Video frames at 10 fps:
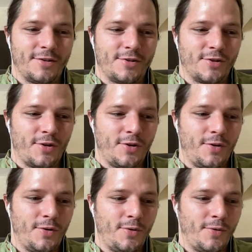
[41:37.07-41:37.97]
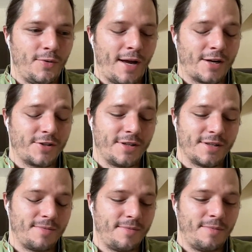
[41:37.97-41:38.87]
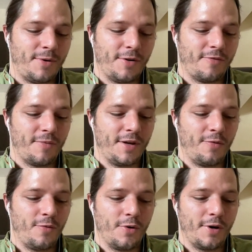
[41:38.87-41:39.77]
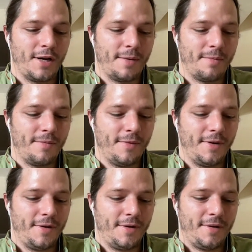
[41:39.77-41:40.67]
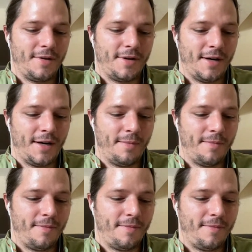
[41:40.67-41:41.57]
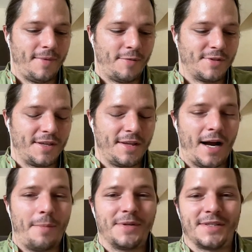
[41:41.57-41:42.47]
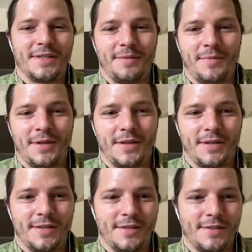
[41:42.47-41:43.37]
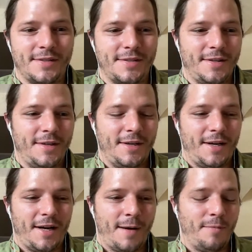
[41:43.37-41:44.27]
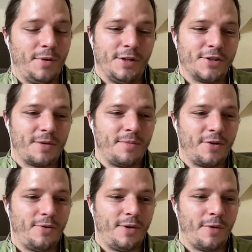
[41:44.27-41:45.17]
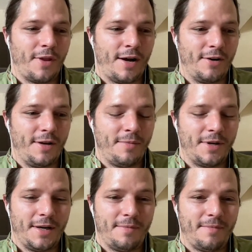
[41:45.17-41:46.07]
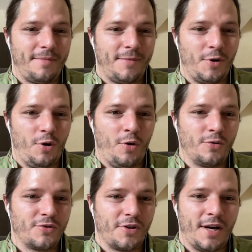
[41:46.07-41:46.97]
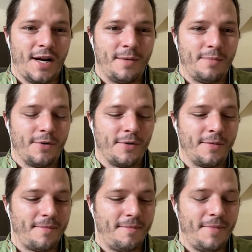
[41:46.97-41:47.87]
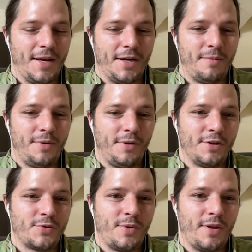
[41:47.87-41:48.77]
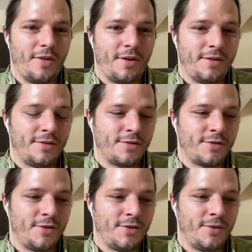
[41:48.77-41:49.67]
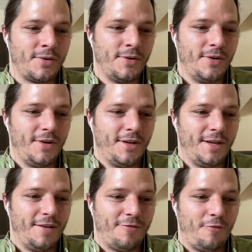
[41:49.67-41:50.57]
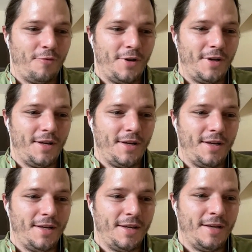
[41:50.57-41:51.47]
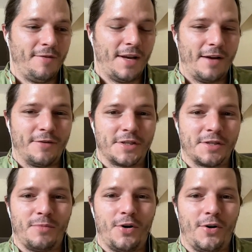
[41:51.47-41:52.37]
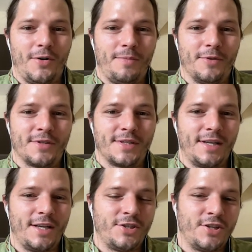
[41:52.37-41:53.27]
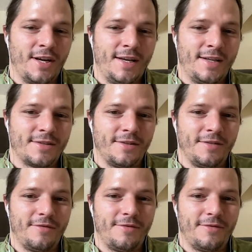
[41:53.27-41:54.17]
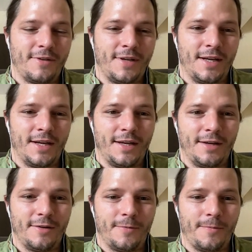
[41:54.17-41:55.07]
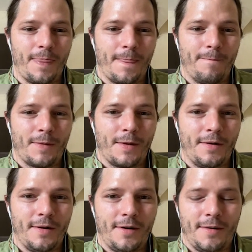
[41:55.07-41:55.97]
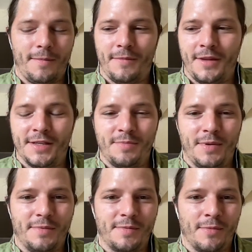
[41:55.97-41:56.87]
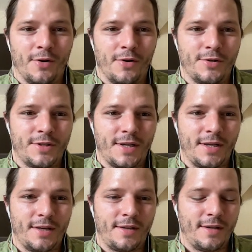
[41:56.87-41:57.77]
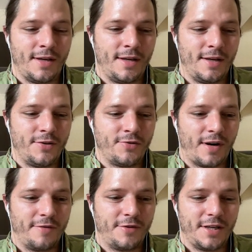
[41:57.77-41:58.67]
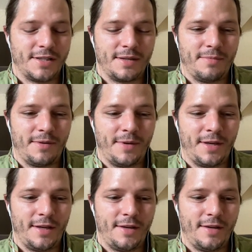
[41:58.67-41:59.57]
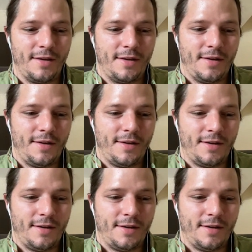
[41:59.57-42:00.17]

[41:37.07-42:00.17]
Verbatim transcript: Uh, so actually, apart from being worried, I'm, I'm, I would say the opposite because I'm bullish on Bitcoin without it, but I'm ultra hyper mega bullish with it. So if we even have a small percentage chance of getting um, these BIPs merged and and drive chains implemented,